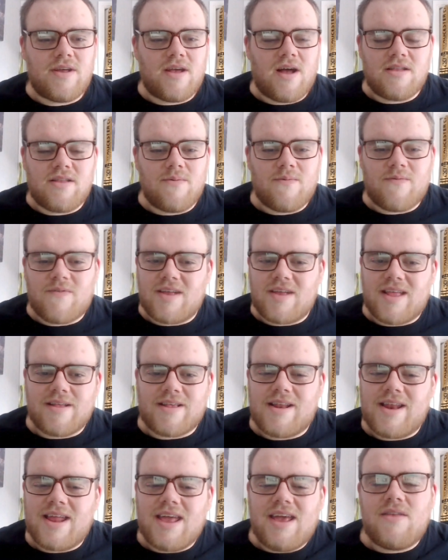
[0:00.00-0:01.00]
don't think
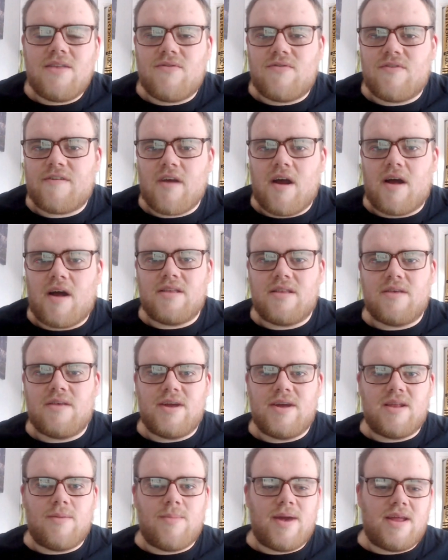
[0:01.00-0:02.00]
there's a need for Charlotte to
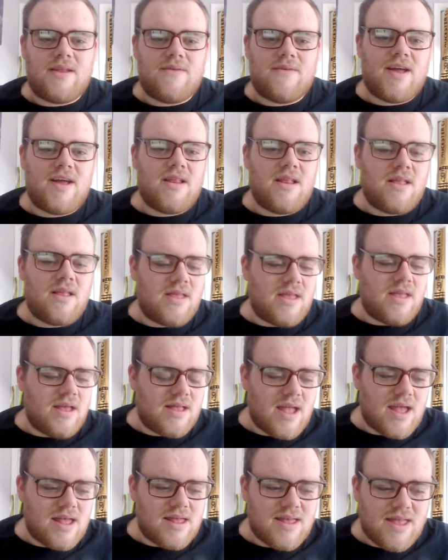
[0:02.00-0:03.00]
be in the main event.
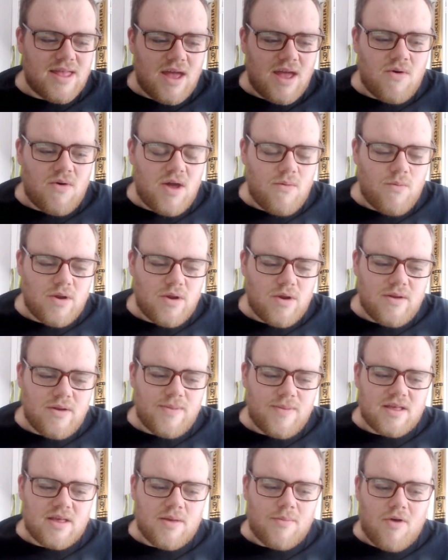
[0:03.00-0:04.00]
It wouldn't
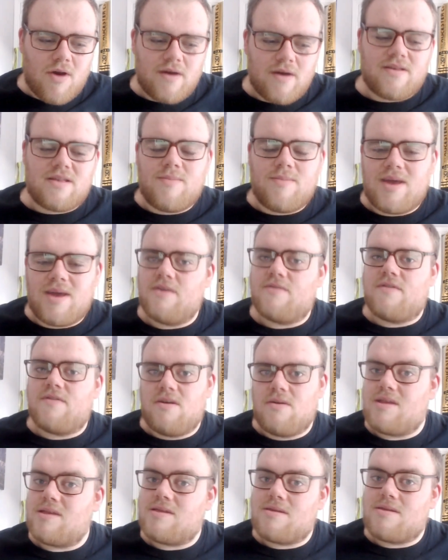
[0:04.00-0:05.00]
be a surprise to me if
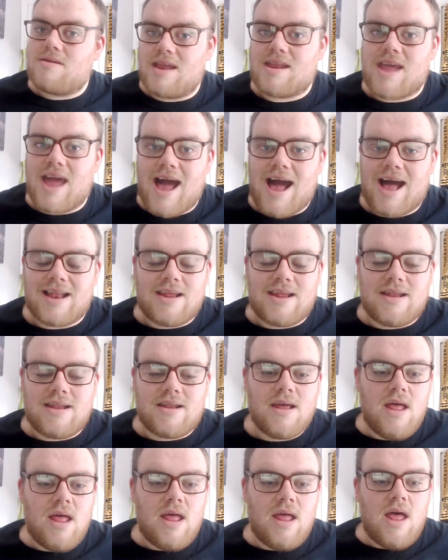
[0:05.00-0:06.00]
she did get added.
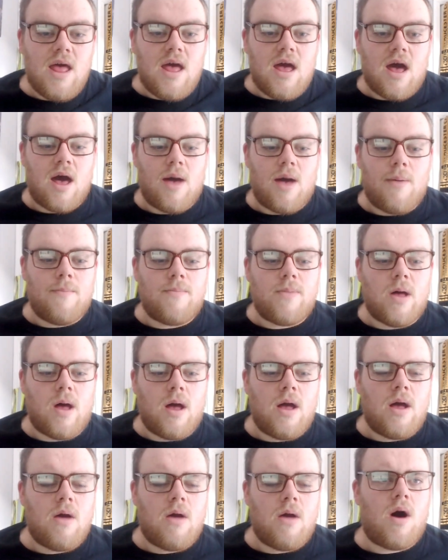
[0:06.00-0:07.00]

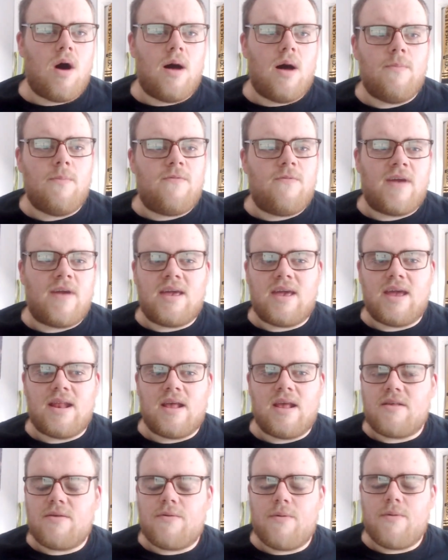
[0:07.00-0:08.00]
But what I'm thinking
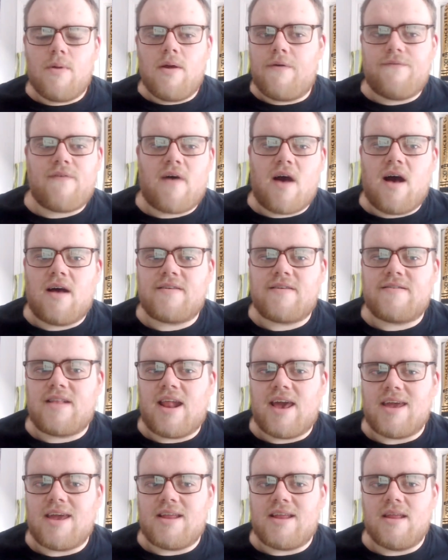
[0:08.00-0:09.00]
is
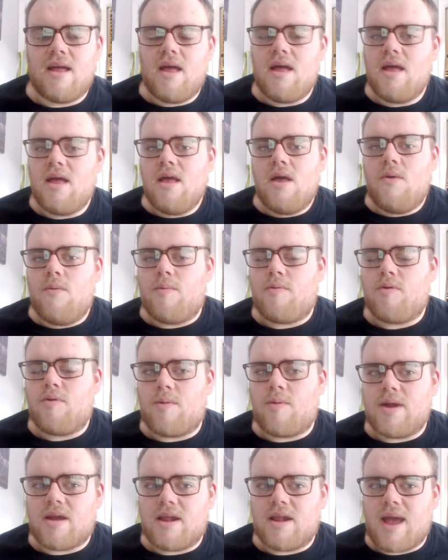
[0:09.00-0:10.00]
Fastlane, we're
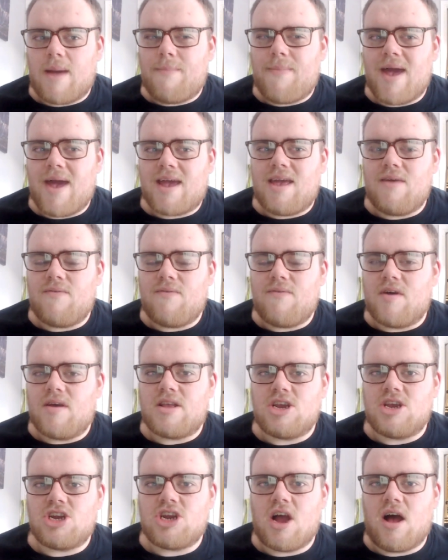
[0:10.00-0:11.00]
probably going to get Becky
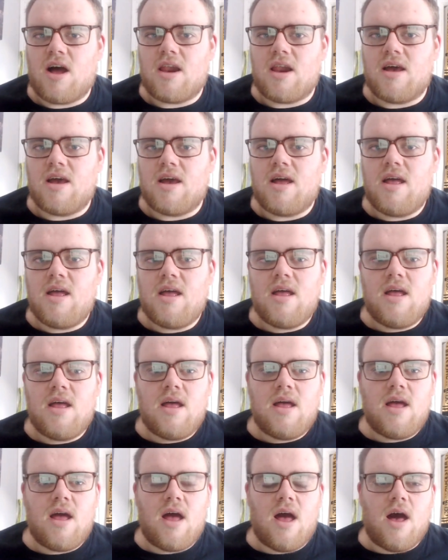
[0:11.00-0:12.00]
versus Charlotte.
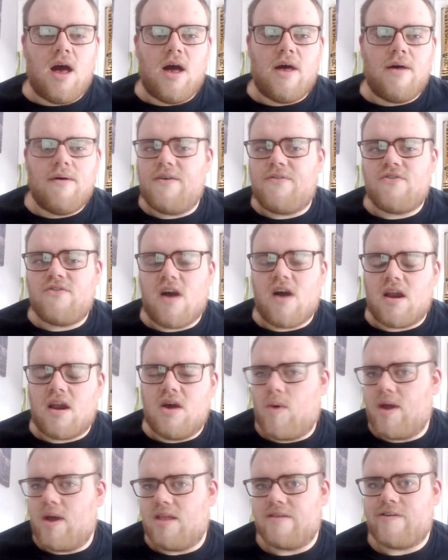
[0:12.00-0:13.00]
If
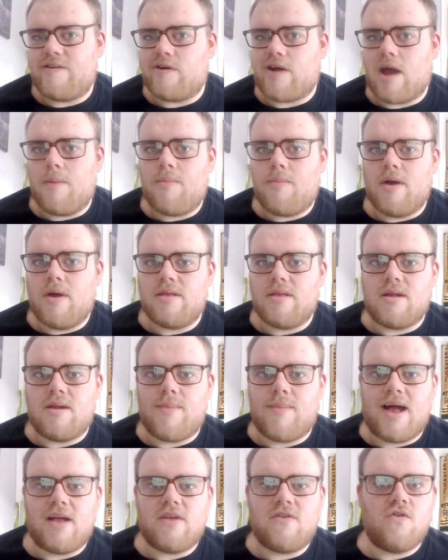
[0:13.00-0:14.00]
Charlotte wins, she'll get put into the
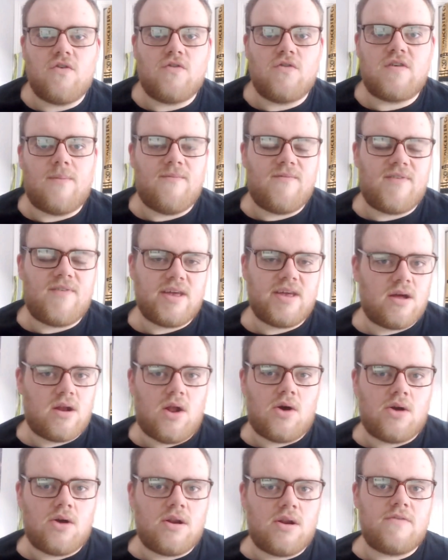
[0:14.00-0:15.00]
match or something
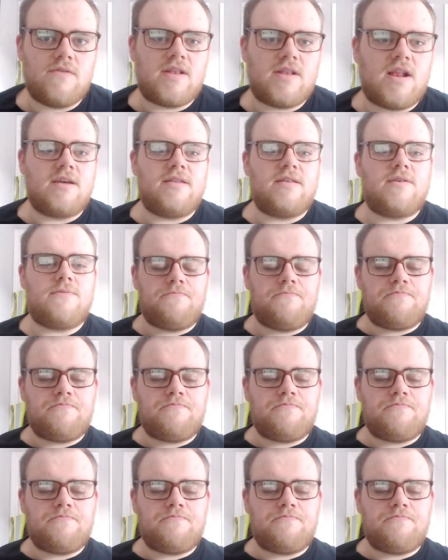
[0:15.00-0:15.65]
along those lines.